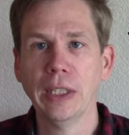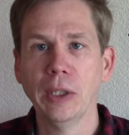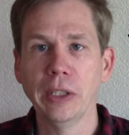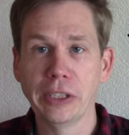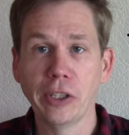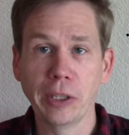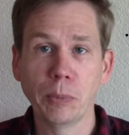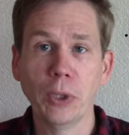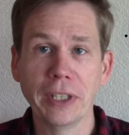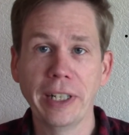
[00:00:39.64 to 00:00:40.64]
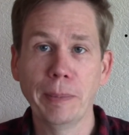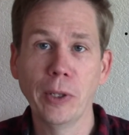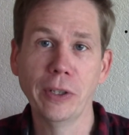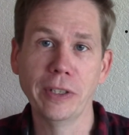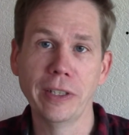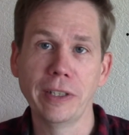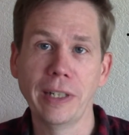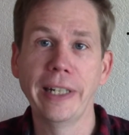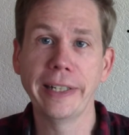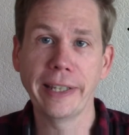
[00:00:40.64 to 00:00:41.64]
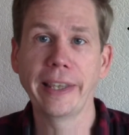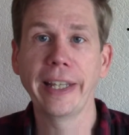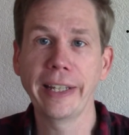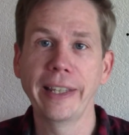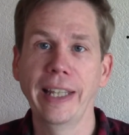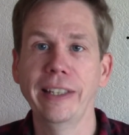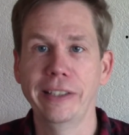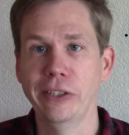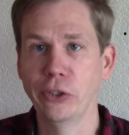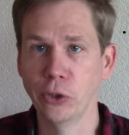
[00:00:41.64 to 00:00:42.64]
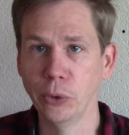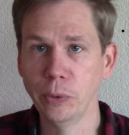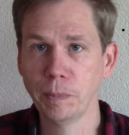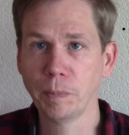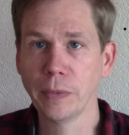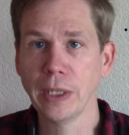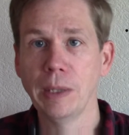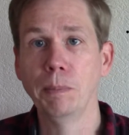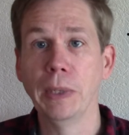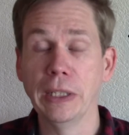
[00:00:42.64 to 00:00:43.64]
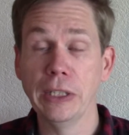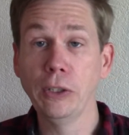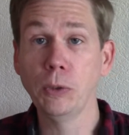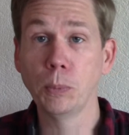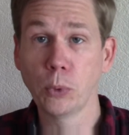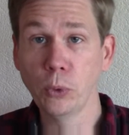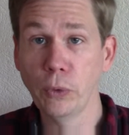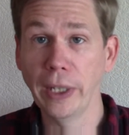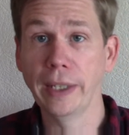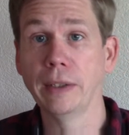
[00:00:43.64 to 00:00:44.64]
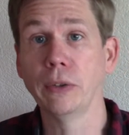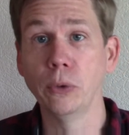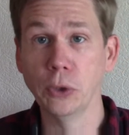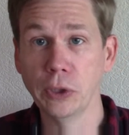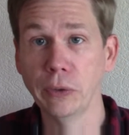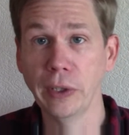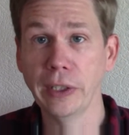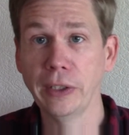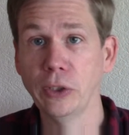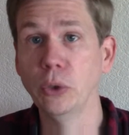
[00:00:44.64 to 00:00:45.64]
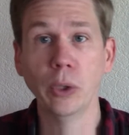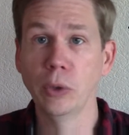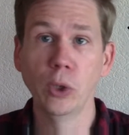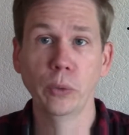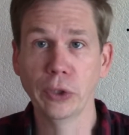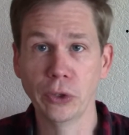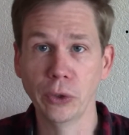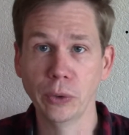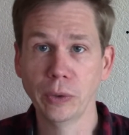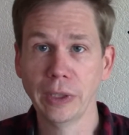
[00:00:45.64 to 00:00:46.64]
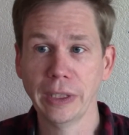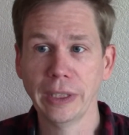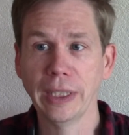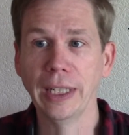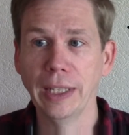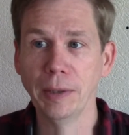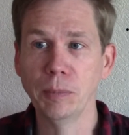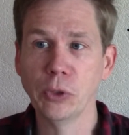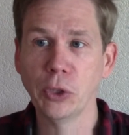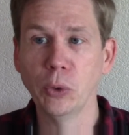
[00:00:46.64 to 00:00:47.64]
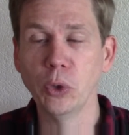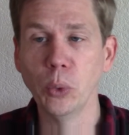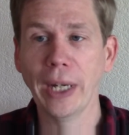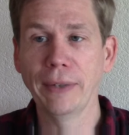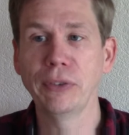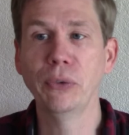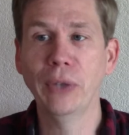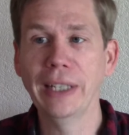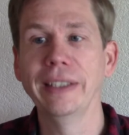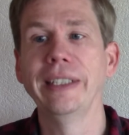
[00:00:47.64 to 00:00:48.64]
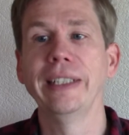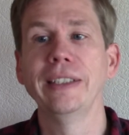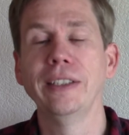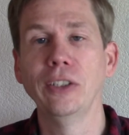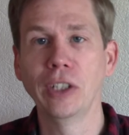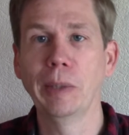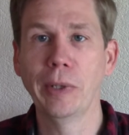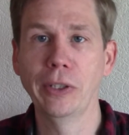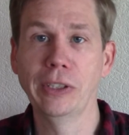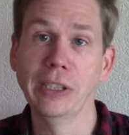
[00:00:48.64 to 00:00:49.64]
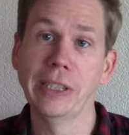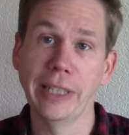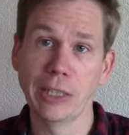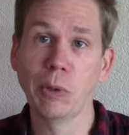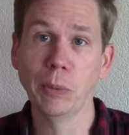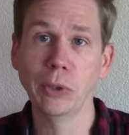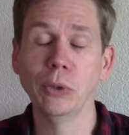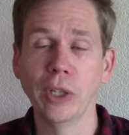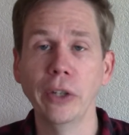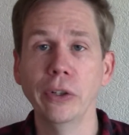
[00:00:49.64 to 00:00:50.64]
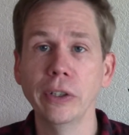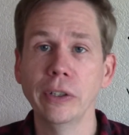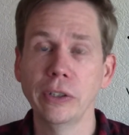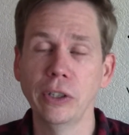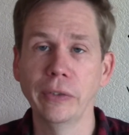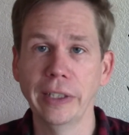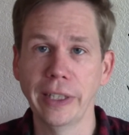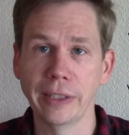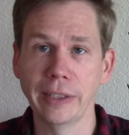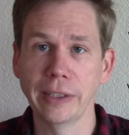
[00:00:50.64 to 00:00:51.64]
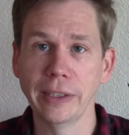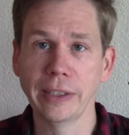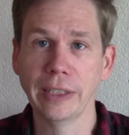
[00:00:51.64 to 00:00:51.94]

This starting point is a hypothesis. I think that this is true, but until you prove that through survey, you don't know if it's true. So you have to validate your hypothesis, and that's why we use other survey techniques.